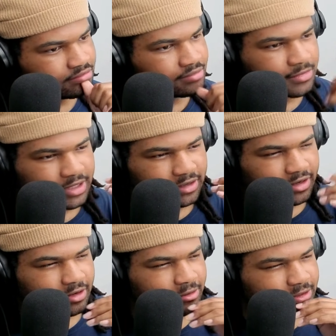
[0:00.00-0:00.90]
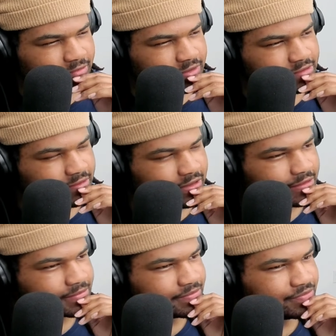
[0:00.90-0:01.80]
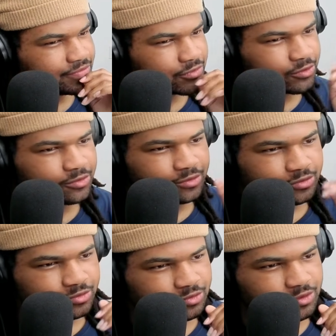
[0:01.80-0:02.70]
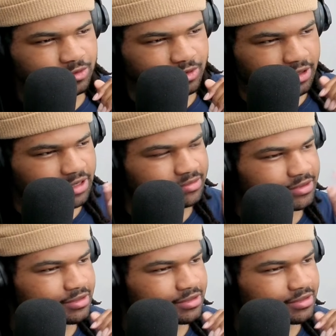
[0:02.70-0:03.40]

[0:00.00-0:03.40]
I got Ivory's voice right here. Little claps.